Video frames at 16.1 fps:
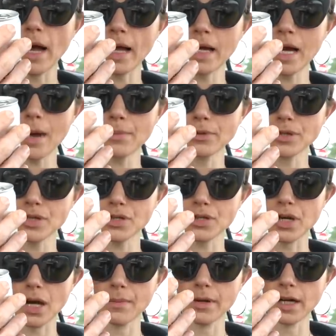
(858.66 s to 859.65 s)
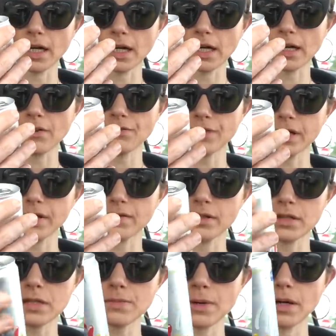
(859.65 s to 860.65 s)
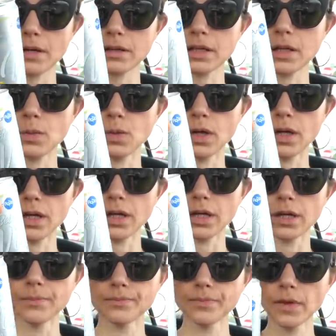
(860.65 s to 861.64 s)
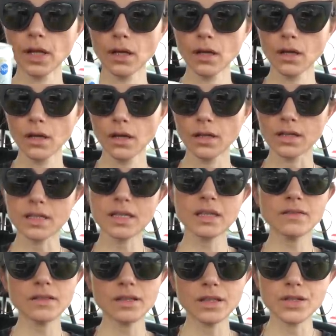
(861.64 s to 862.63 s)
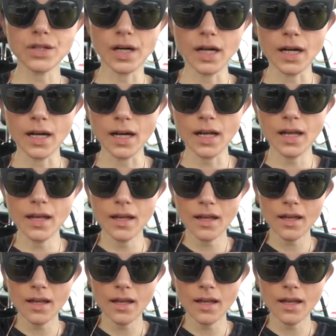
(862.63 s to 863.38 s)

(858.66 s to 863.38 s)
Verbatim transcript: Pineapple strawberry flavored sparkling water. Let's give it a try.